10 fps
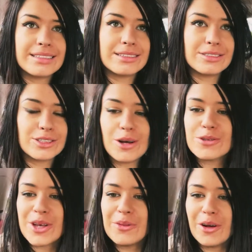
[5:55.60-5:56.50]
so,
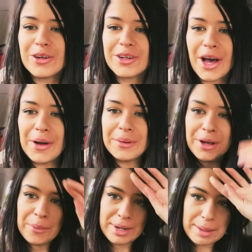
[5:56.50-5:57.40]
so long ago,
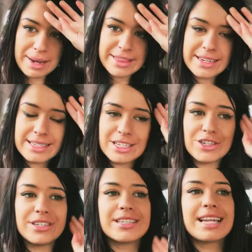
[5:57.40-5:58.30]
when I made the
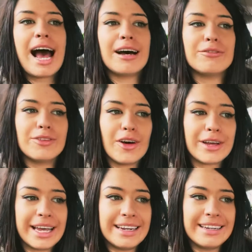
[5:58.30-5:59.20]
decision to start
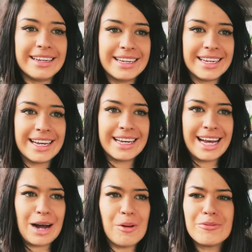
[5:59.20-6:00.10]
vlogging,
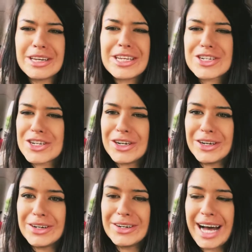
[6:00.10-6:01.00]
I wasn't really
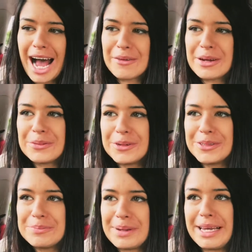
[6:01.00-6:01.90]
sure how it
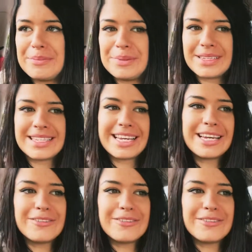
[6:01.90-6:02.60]
would be perceived